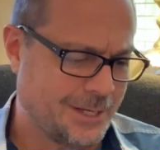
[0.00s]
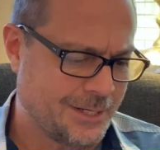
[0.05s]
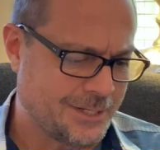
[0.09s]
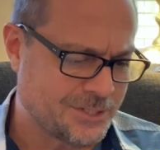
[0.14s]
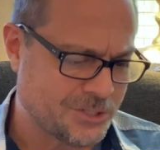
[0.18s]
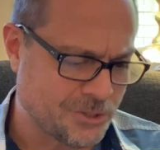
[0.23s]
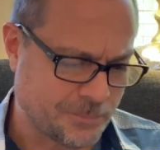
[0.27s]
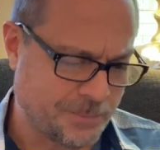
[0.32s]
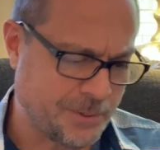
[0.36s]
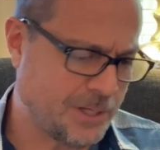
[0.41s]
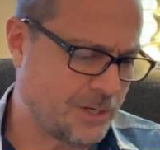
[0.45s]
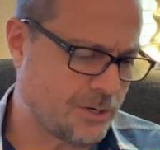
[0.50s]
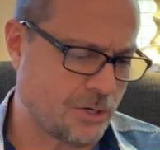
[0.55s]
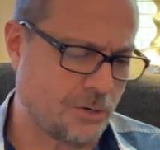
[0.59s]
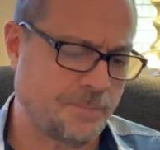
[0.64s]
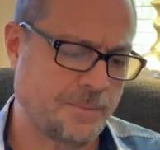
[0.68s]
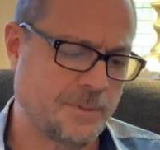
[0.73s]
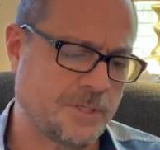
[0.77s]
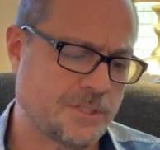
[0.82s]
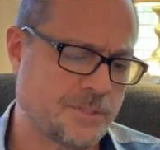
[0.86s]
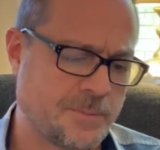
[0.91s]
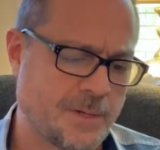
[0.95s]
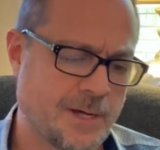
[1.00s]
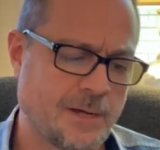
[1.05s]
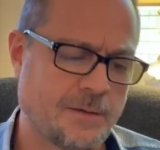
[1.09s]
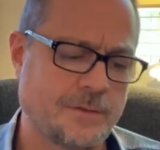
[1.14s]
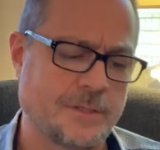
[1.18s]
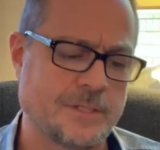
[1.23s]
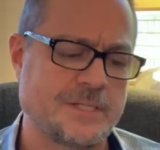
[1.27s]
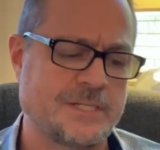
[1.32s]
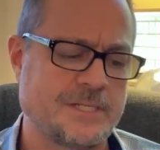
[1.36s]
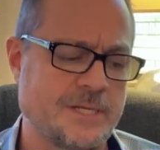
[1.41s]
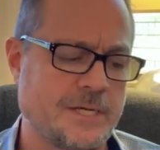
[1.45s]
So Peter opened his mouth
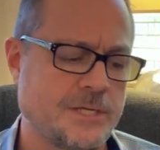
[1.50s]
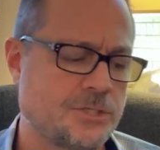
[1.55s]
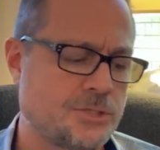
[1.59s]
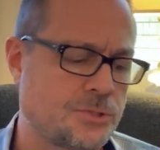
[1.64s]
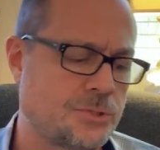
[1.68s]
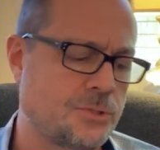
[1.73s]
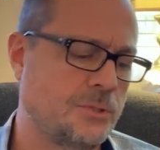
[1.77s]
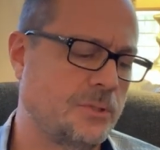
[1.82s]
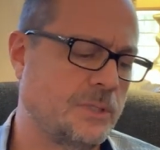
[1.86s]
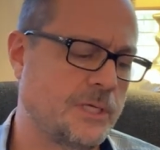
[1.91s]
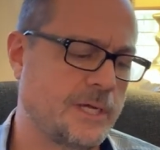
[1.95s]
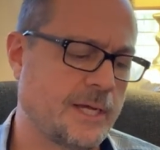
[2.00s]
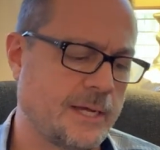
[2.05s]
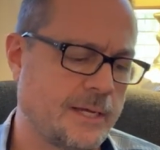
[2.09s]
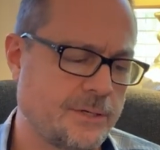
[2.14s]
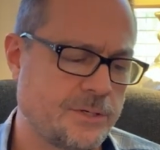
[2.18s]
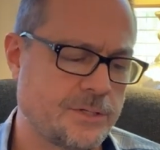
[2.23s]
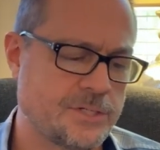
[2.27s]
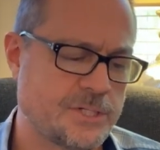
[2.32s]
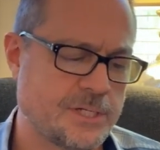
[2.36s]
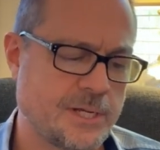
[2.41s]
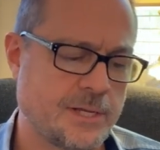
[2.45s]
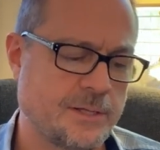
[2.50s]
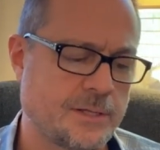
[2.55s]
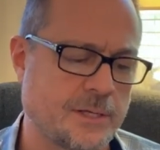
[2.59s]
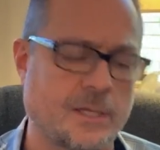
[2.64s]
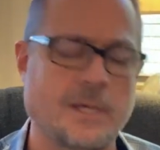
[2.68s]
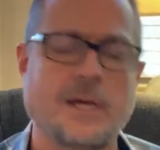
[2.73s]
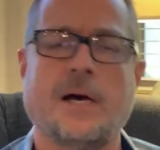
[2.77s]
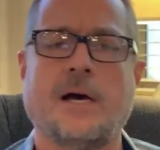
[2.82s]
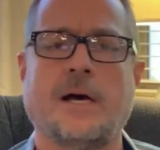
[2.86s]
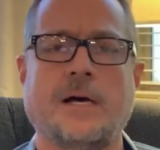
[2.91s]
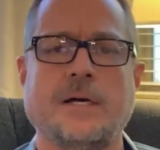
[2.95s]
and said, Truly I understand that
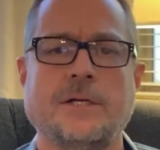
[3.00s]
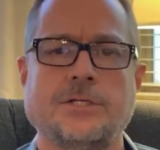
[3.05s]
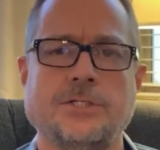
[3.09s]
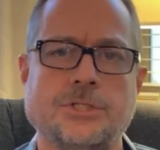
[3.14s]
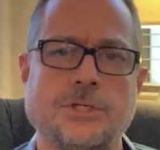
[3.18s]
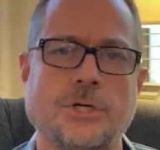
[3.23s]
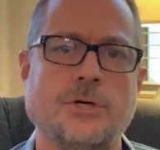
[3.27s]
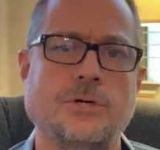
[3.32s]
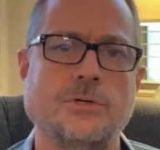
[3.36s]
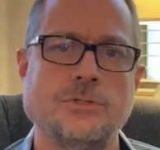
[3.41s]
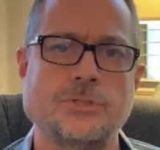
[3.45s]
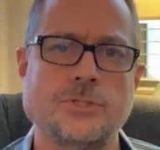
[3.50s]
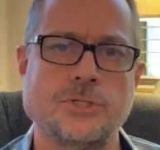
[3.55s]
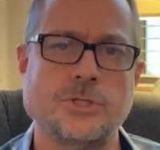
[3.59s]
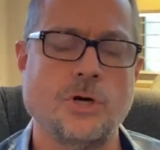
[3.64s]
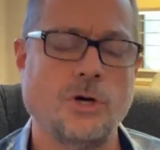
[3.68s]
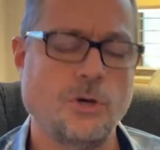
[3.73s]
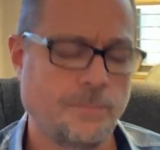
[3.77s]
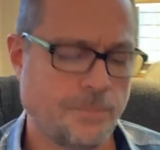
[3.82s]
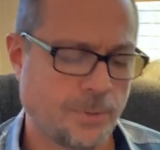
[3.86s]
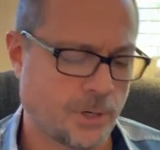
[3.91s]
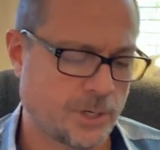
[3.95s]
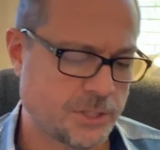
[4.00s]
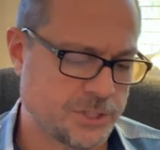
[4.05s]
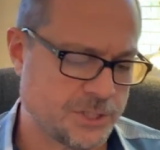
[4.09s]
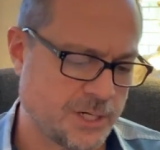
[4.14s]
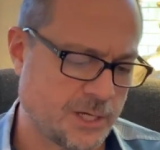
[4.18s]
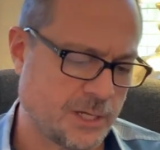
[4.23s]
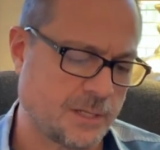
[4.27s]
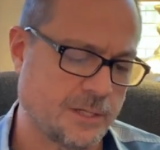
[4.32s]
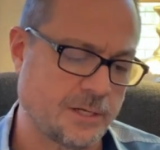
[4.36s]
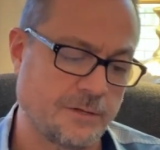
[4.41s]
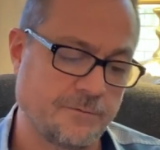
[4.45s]
God shows no
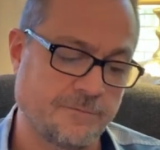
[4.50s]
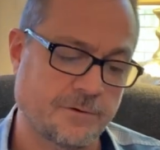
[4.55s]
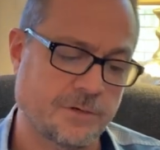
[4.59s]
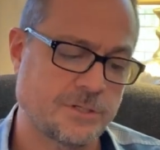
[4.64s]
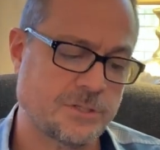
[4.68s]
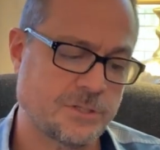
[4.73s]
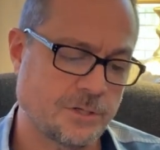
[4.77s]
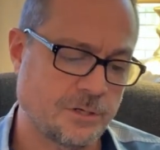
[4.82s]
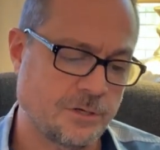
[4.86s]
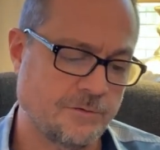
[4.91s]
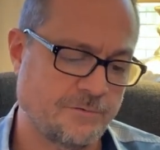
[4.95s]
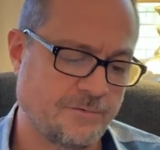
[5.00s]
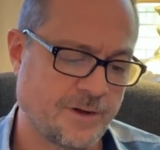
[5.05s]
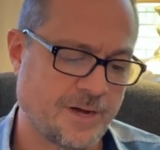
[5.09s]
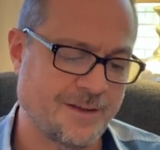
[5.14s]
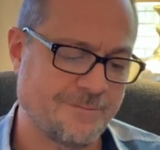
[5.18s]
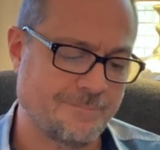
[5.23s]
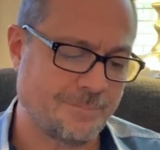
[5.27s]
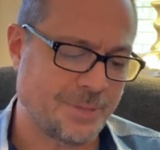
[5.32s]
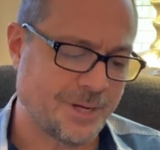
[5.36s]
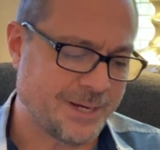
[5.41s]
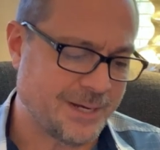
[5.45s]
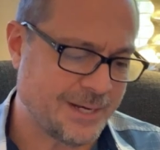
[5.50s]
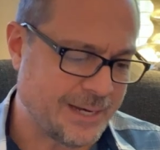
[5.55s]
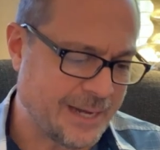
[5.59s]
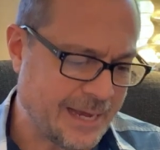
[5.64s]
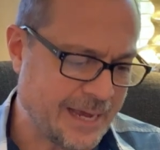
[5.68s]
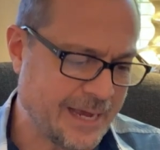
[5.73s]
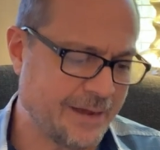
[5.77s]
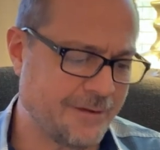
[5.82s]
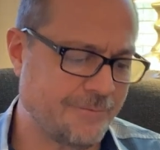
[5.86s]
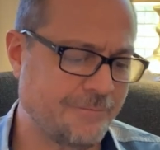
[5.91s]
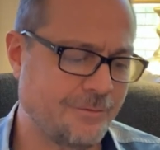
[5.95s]
partiality. Verse 35 But in
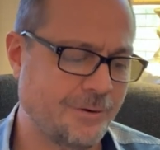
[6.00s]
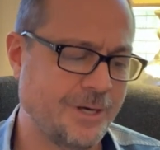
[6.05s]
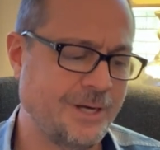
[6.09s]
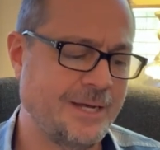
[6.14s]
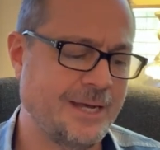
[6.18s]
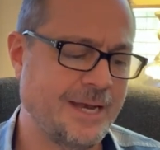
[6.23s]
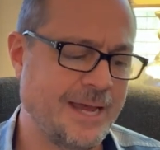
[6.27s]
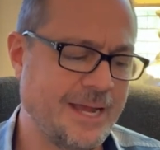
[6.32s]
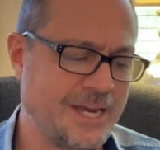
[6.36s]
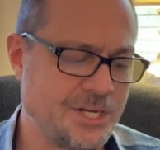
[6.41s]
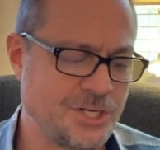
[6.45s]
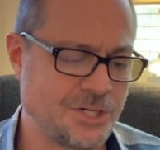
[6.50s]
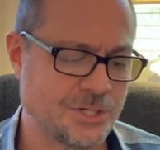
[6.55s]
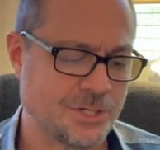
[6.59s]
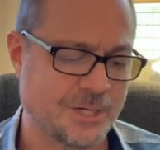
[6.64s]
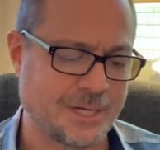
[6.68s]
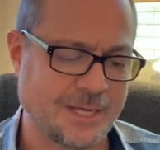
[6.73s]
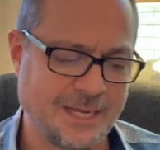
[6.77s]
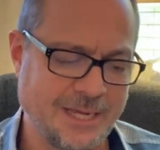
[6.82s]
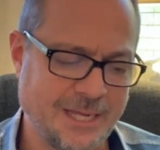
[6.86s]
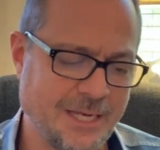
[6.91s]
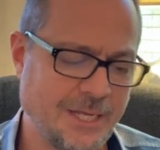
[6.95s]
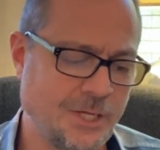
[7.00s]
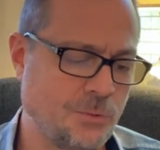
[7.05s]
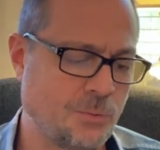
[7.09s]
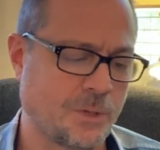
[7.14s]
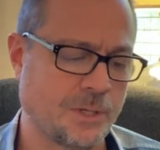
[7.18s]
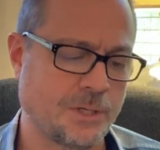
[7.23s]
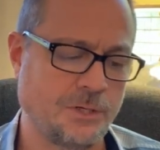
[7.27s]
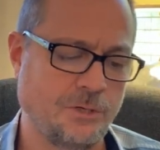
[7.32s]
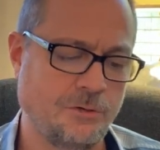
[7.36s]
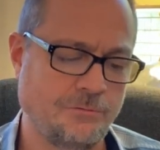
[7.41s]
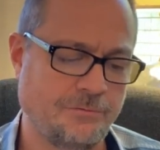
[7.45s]
every nation,
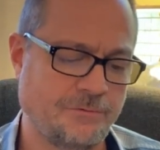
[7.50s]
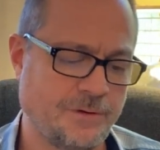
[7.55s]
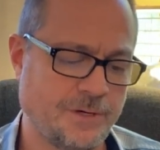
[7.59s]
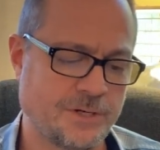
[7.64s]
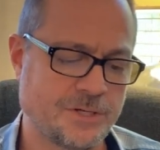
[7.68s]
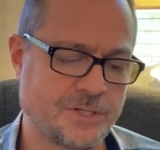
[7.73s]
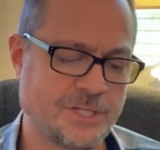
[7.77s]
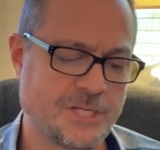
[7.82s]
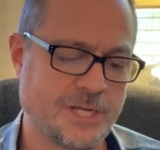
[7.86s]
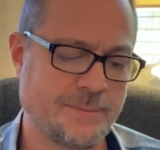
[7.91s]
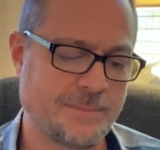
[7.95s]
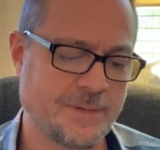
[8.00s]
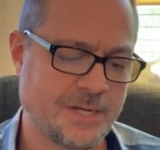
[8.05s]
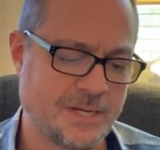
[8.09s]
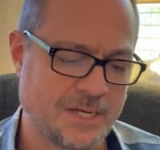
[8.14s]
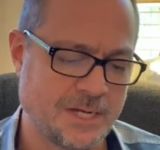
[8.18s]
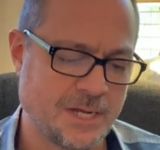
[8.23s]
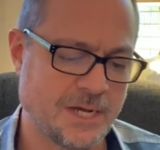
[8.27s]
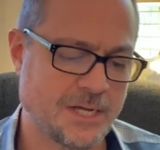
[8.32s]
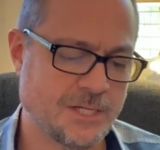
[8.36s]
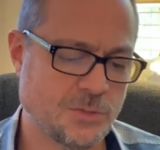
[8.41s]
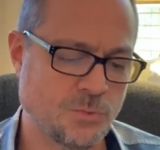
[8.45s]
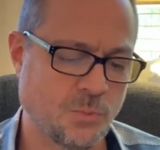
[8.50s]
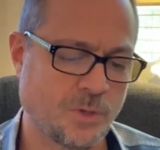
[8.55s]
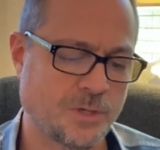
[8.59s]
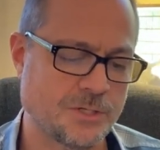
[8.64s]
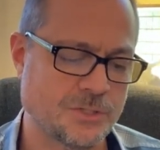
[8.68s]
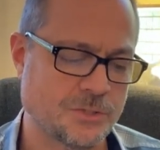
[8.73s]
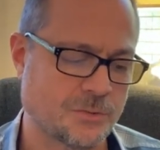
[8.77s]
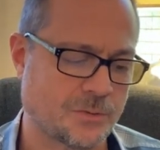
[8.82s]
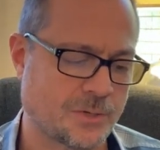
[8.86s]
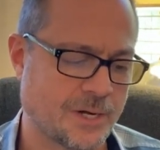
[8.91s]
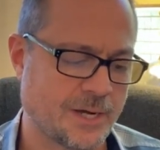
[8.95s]
anyone who fears him and does what
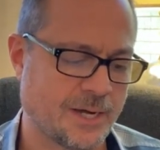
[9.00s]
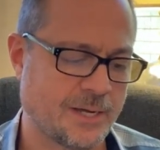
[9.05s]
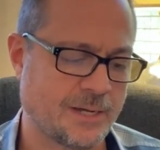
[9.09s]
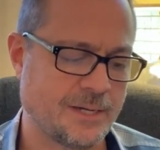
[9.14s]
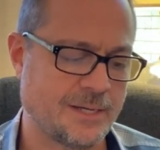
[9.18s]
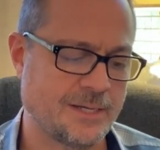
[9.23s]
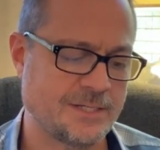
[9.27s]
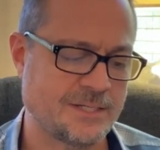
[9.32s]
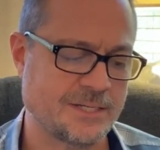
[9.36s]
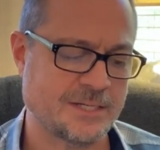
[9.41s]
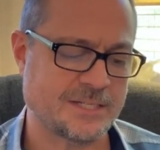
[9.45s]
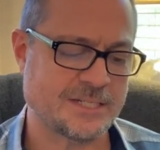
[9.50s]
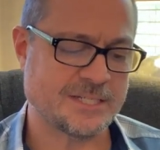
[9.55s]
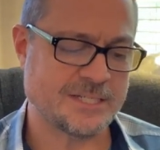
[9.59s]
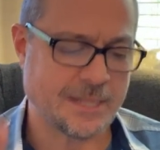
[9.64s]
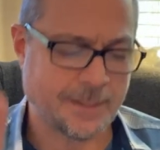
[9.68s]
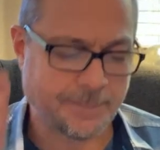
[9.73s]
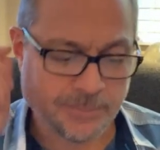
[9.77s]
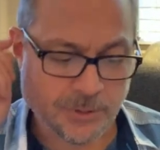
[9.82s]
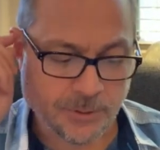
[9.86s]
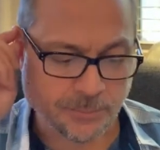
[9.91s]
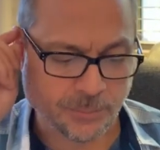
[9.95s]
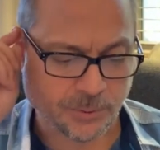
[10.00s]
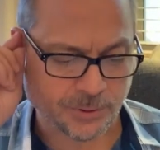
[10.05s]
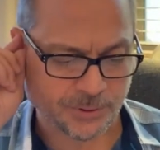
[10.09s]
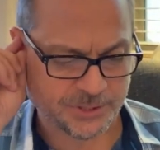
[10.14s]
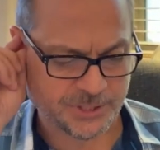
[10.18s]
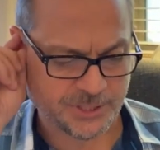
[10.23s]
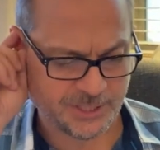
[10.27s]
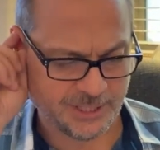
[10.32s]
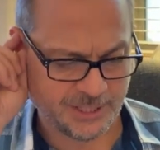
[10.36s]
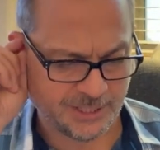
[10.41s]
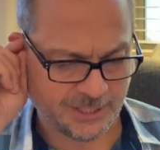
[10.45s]
is right is acceptable
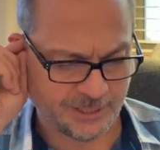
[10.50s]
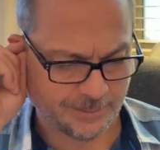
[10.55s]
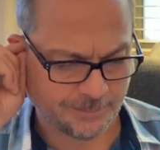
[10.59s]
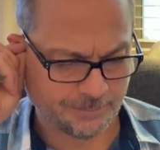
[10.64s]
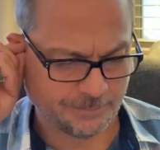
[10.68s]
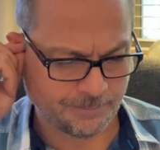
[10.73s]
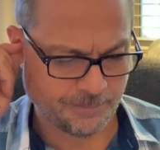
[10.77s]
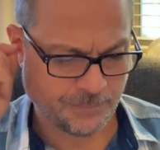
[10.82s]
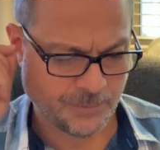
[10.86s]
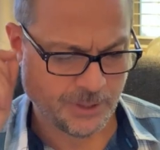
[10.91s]
to him.